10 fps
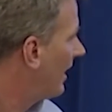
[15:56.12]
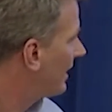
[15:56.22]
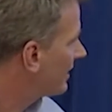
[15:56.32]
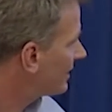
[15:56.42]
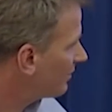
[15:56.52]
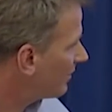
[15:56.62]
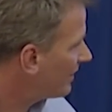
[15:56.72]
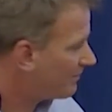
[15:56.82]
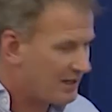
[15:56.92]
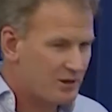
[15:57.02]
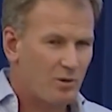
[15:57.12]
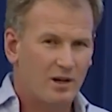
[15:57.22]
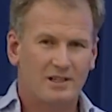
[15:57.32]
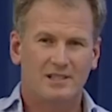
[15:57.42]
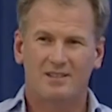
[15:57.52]
Just a word about
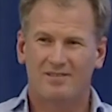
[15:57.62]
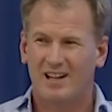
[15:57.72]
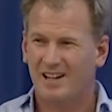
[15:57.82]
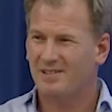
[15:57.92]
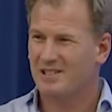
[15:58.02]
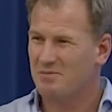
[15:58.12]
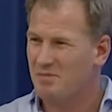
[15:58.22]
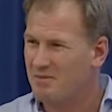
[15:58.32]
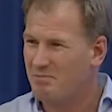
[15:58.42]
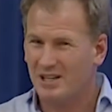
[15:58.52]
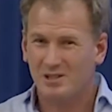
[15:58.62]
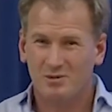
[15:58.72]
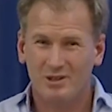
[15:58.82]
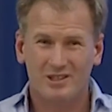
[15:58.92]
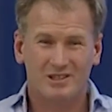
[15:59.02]
quality of life. It's the big
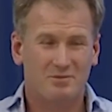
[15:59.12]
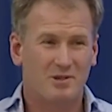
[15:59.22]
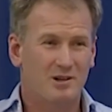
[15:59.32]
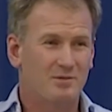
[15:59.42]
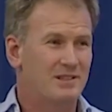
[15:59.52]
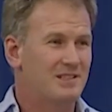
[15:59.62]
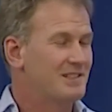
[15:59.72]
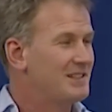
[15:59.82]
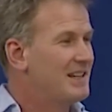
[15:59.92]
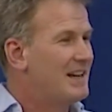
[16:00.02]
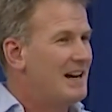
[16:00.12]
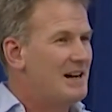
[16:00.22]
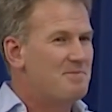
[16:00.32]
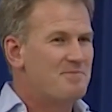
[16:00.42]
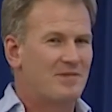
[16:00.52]
buzzword at the moment.
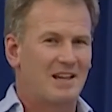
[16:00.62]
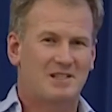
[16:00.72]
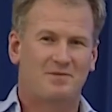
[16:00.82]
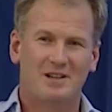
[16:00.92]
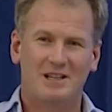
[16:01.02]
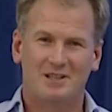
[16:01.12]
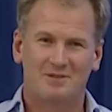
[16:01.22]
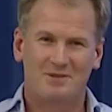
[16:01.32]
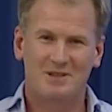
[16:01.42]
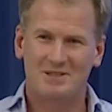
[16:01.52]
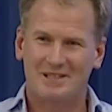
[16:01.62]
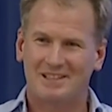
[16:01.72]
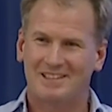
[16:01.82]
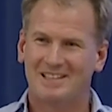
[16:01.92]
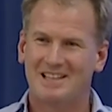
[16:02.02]
Um, it's very confusing.